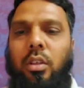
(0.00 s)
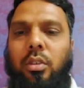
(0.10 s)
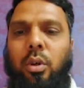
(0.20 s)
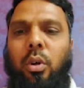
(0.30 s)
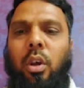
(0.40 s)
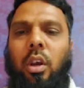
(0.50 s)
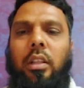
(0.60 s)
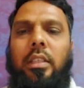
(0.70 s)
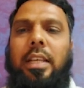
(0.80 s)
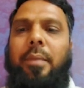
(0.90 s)
So
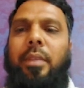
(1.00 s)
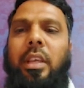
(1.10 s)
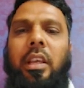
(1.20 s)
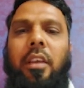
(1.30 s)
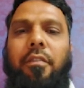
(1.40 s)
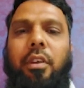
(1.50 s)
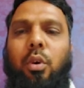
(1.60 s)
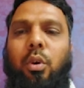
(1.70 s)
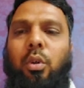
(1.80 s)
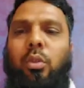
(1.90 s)
the same thing, if we
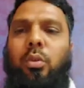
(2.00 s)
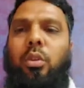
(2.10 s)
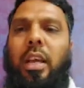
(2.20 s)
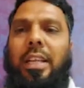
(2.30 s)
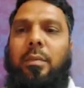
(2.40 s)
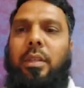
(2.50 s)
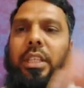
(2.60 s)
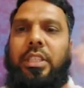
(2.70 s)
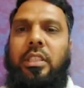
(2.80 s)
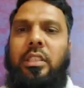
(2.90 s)
go through the
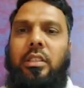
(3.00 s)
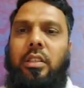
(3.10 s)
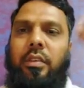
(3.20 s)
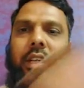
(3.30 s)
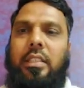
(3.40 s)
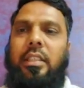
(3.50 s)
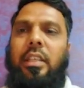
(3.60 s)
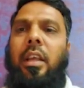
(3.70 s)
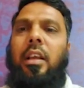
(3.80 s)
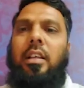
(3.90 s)
explanations, we can
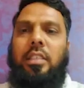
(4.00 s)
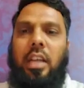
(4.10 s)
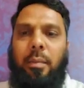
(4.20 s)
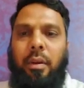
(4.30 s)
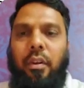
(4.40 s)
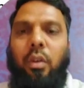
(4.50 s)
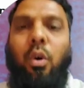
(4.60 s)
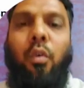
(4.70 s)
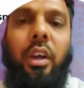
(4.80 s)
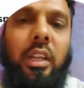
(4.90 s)
see statement 1,
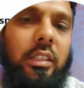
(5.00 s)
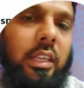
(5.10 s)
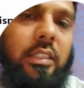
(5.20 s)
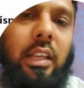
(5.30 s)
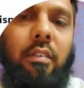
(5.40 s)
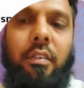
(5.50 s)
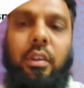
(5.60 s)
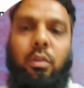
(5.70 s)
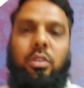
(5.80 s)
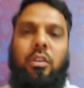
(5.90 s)
no virus can survive
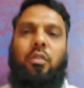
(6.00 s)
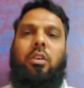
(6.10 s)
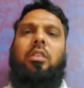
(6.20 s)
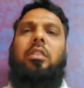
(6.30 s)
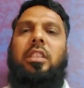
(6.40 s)
in ocean waters.